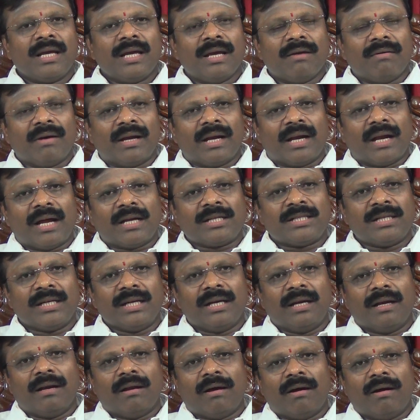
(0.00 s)
Your Rashi
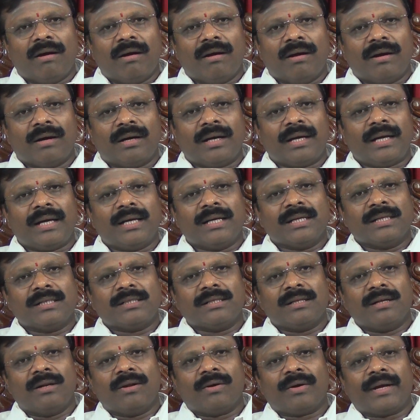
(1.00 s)
Lord is
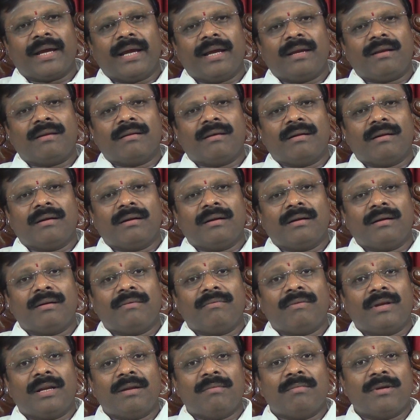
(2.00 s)
located
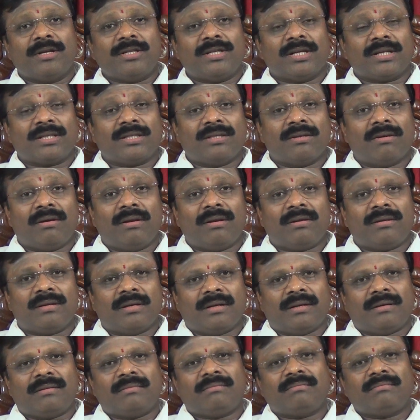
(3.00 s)
very much
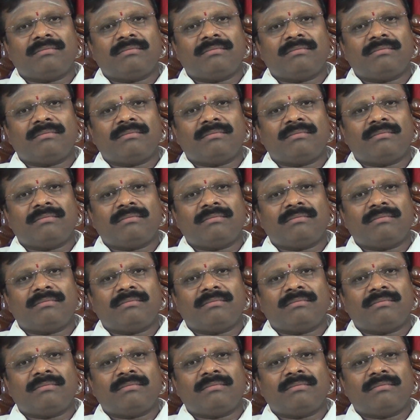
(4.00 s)
exalted,